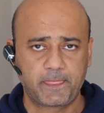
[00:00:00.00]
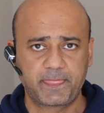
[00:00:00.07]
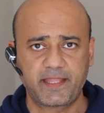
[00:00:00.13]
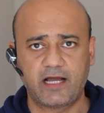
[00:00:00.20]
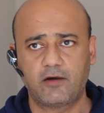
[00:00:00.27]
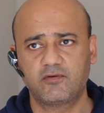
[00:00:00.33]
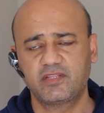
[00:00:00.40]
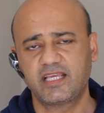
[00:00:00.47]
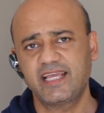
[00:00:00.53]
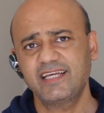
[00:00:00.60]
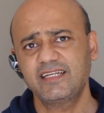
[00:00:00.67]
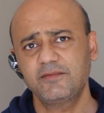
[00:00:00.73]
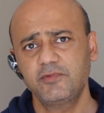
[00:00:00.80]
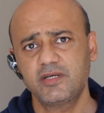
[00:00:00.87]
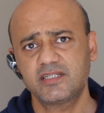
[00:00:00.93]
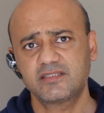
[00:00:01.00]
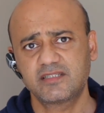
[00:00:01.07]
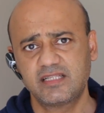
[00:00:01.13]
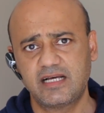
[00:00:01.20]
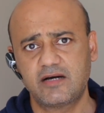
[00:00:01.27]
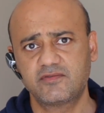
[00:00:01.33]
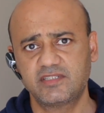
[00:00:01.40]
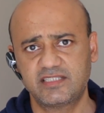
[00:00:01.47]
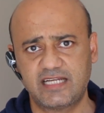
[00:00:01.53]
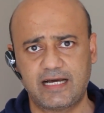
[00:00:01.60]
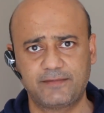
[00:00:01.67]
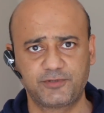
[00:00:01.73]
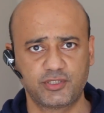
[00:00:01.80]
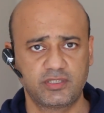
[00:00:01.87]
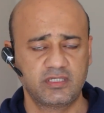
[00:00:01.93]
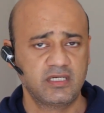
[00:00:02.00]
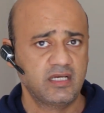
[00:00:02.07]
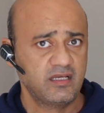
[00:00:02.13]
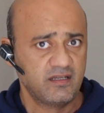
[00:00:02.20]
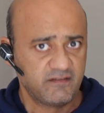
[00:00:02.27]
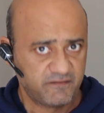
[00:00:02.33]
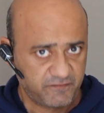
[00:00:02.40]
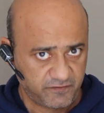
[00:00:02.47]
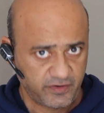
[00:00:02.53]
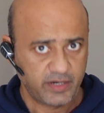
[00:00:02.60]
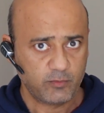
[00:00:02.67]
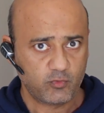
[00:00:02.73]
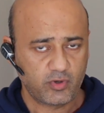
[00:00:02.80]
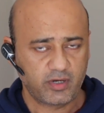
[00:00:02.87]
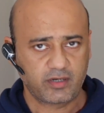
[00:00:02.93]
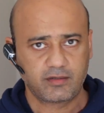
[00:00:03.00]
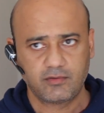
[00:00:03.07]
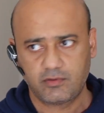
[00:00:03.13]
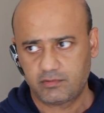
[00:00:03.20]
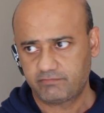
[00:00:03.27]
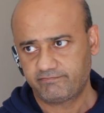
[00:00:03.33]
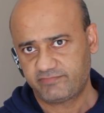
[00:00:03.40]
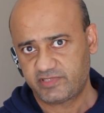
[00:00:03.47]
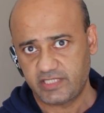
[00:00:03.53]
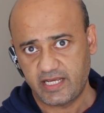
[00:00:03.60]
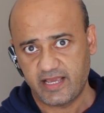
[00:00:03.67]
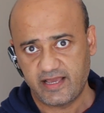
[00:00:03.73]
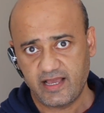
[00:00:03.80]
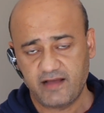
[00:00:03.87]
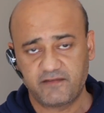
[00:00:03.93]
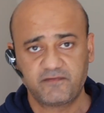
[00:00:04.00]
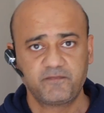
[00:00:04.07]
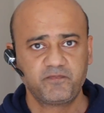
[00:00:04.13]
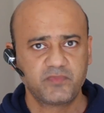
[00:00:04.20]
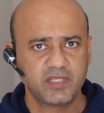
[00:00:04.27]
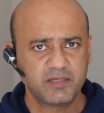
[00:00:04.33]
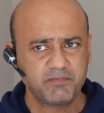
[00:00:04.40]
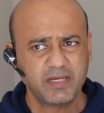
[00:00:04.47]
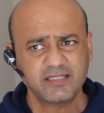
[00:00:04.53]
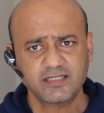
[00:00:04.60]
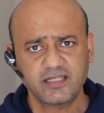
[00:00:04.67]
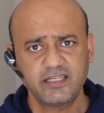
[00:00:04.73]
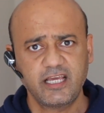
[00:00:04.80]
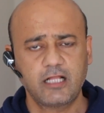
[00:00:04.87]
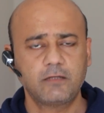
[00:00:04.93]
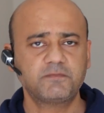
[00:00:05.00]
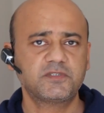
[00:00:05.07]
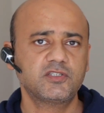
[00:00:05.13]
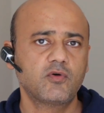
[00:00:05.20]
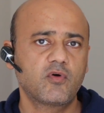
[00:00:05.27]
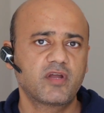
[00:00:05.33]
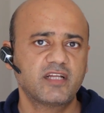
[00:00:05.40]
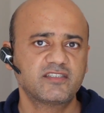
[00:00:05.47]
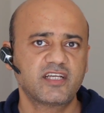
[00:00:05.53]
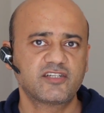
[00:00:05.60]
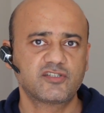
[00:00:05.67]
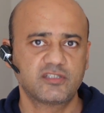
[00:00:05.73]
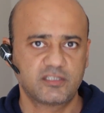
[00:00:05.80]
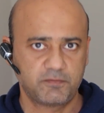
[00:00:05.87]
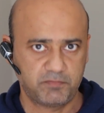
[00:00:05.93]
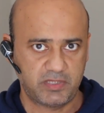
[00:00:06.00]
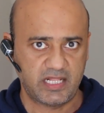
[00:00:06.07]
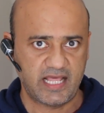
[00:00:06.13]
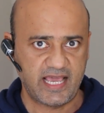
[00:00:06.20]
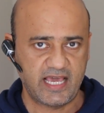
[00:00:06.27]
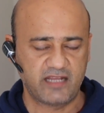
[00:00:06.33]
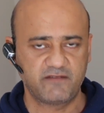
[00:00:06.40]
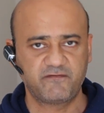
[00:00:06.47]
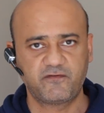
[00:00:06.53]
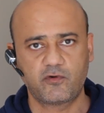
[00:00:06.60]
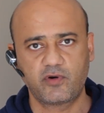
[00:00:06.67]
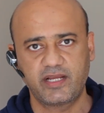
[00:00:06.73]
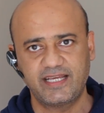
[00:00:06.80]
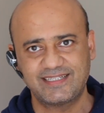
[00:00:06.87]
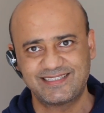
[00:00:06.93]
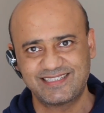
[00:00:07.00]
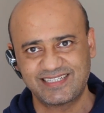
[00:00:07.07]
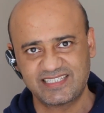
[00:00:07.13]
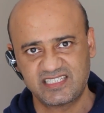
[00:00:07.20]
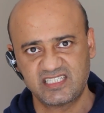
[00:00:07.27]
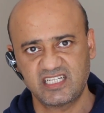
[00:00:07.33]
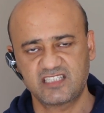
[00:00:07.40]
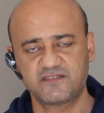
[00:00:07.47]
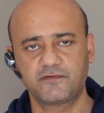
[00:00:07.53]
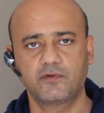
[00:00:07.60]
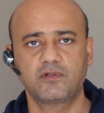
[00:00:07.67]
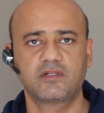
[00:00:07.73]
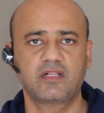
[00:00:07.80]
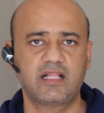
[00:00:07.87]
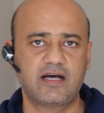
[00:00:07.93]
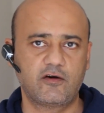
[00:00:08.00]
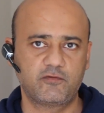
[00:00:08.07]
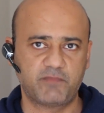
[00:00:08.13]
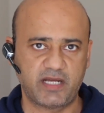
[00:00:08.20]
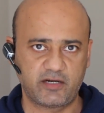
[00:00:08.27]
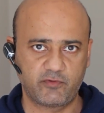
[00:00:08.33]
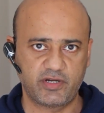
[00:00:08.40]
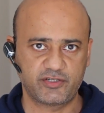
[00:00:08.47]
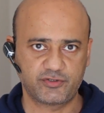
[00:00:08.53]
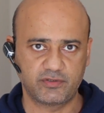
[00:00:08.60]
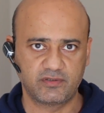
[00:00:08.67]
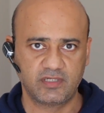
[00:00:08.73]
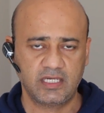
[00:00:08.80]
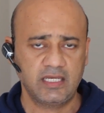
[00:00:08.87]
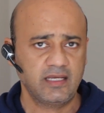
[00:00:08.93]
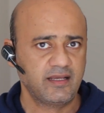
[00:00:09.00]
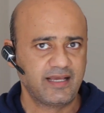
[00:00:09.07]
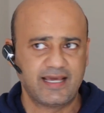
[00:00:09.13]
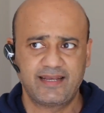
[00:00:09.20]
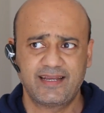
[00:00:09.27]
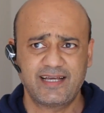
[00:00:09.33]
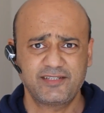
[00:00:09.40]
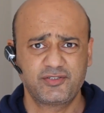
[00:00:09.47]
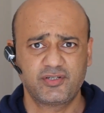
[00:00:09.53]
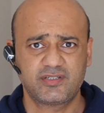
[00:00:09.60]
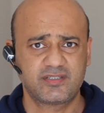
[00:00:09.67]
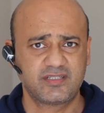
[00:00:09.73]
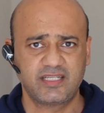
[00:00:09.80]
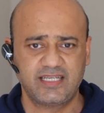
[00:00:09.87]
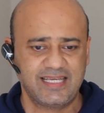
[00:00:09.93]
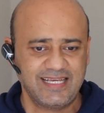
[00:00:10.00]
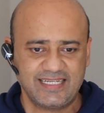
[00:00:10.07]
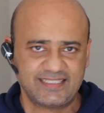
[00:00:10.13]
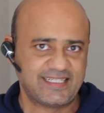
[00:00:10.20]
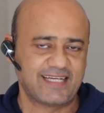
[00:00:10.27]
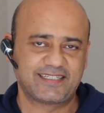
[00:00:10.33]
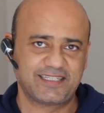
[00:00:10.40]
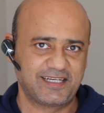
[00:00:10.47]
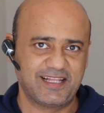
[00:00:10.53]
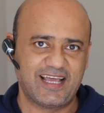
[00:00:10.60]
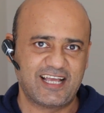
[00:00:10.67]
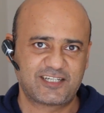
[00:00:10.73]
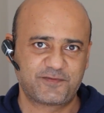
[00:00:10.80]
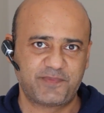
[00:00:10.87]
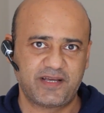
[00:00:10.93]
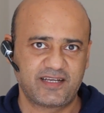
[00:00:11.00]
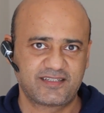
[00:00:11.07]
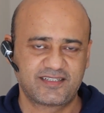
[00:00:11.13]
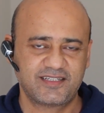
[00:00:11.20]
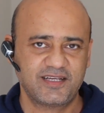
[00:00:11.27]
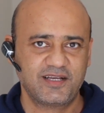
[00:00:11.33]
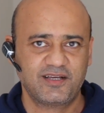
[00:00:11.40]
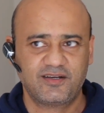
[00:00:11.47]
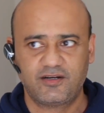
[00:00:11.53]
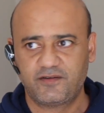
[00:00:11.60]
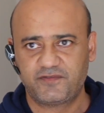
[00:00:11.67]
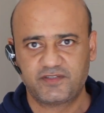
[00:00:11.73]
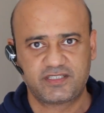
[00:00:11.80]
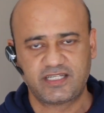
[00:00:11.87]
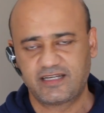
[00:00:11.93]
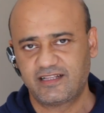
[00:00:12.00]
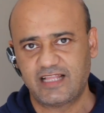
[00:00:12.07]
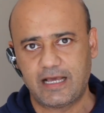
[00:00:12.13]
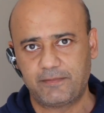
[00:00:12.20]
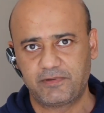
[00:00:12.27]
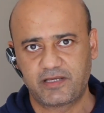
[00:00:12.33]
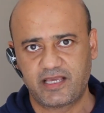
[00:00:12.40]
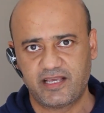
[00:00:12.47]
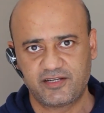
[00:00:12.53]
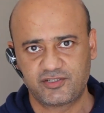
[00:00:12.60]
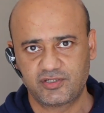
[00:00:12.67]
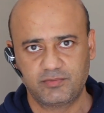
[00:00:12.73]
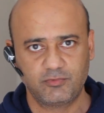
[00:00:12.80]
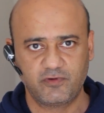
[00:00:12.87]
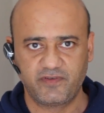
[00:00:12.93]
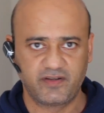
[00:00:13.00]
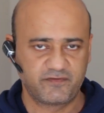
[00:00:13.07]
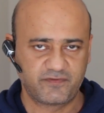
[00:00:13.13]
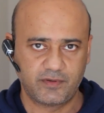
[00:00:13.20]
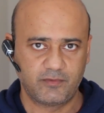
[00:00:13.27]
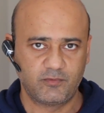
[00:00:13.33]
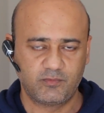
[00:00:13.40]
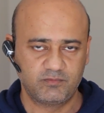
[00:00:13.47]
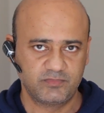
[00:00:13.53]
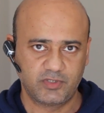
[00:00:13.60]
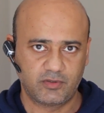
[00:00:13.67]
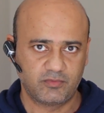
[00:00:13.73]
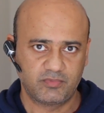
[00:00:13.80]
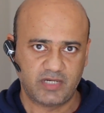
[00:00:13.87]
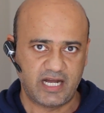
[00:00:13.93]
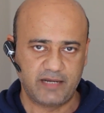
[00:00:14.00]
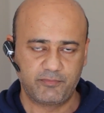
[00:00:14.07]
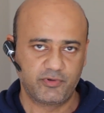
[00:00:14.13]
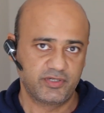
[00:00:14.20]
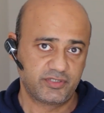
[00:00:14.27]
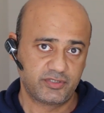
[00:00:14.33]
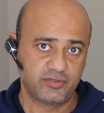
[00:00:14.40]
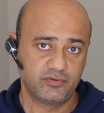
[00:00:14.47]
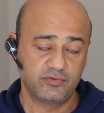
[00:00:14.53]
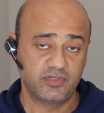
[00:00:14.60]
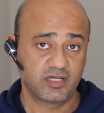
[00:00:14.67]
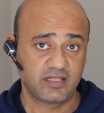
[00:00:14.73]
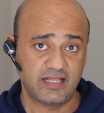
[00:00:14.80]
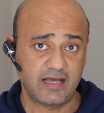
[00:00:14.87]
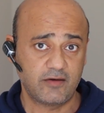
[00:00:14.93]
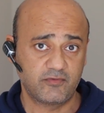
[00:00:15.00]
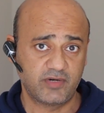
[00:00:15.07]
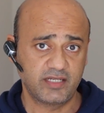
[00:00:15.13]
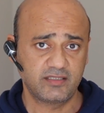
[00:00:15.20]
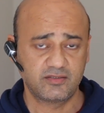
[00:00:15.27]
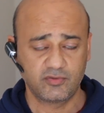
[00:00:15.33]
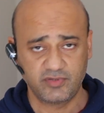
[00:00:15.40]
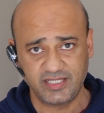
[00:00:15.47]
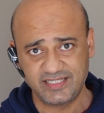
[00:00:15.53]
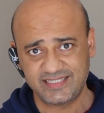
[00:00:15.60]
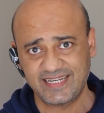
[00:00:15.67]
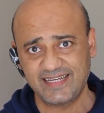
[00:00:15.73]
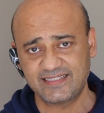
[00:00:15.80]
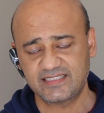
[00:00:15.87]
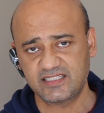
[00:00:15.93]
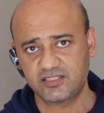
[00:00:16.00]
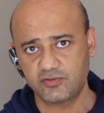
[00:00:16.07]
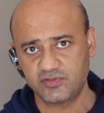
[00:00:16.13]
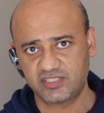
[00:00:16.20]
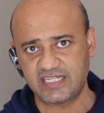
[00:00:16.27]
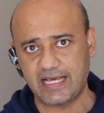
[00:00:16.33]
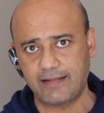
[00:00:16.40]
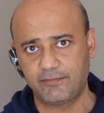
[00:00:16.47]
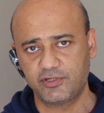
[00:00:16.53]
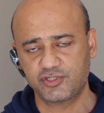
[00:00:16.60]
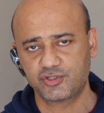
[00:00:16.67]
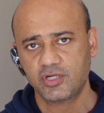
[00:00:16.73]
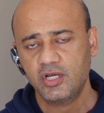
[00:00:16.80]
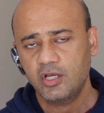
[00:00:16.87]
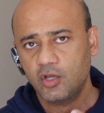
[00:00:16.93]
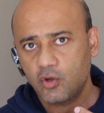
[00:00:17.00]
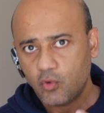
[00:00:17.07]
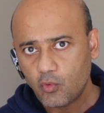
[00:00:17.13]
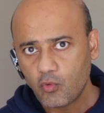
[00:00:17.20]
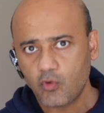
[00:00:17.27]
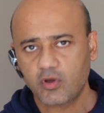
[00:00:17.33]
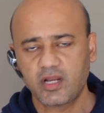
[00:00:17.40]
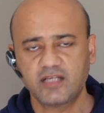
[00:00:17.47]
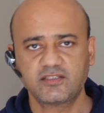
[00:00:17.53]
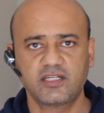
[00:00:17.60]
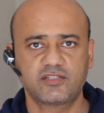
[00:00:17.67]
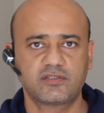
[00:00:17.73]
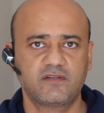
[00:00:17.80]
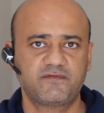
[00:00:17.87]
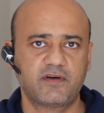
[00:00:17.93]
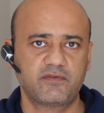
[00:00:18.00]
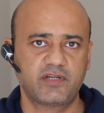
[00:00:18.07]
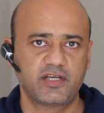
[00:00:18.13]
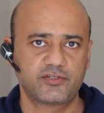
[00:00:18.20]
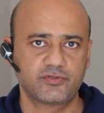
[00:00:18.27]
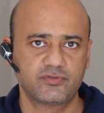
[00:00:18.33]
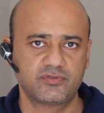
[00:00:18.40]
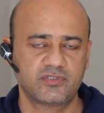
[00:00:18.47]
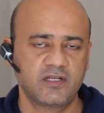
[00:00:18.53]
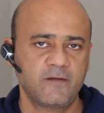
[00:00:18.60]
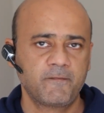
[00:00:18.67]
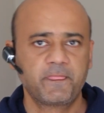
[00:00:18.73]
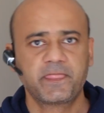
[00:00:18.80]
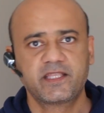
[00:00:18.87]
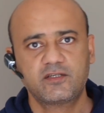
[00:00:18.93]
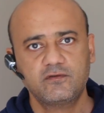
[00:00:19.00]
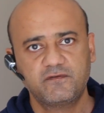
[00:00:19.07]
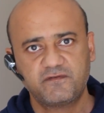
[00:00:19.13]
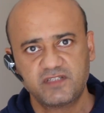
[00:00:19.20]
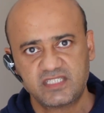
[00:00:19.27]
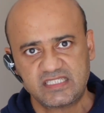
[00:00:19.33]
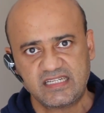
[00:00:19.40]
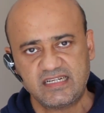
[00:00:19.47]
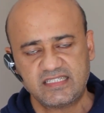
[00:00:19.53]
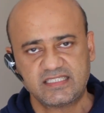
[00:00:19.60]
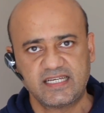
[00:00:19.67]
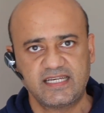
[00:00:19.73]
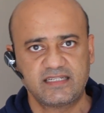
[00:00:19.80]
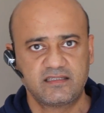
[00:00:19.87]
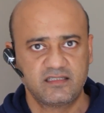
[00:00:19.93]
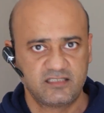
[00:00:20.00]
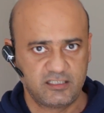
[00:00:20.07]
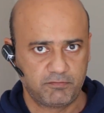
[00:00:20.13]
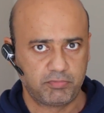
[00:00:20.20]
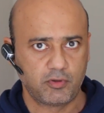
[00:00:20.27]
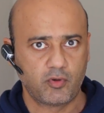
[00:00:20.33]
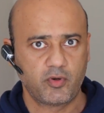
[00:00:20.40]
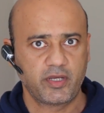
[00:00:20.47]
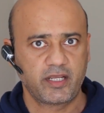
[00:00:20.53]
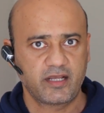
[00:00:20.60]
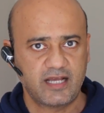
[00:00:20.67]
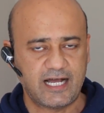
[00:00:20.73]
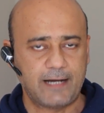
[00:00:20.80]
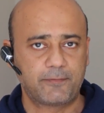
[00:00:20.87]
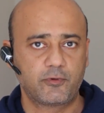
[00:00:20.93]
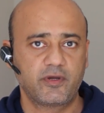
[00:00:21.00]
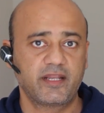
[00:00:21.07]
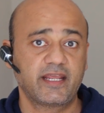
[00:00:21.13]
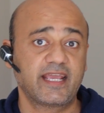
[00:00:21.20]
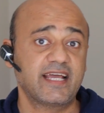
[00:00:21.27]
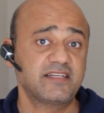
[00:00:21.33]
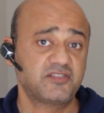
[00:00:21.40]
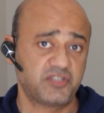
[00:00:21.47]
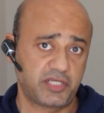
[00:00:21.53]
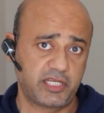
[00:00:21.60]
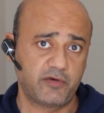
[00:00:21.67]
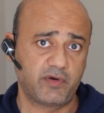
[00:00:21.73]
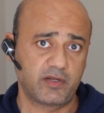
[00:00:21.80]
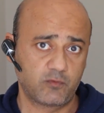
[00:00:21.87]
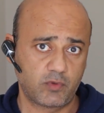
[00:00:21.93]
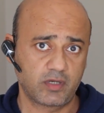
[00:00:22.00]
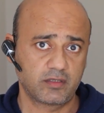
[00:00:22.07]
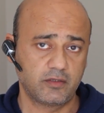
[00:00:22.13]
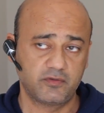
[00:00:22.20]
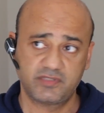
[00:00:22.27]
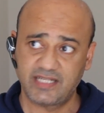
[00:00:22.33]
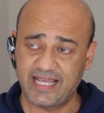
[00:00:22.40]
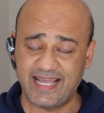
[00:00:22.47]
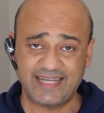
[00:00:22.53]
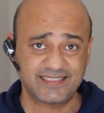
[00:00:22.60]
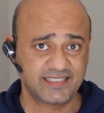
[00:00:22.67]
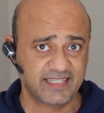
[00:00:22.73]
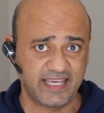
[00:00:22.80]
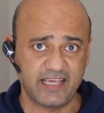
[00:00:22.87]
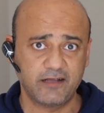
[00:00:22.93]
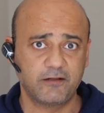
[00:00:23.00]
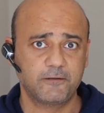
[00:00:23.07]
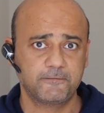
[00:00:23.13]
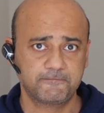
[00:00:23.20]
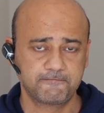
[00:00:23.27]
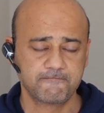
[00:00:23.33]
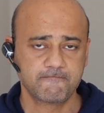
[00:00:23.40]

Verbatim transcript: Now, the AWS Cloud Adoption Framework, or CAF, it basically helps the organizations plan for a successful cloud migration. And not just the technical aspects of a single application moving from, you know, hybrid to the cloud, right? So the intent is to establish organizational foundations to facilitate deploying, operating, and securing workloads at scale.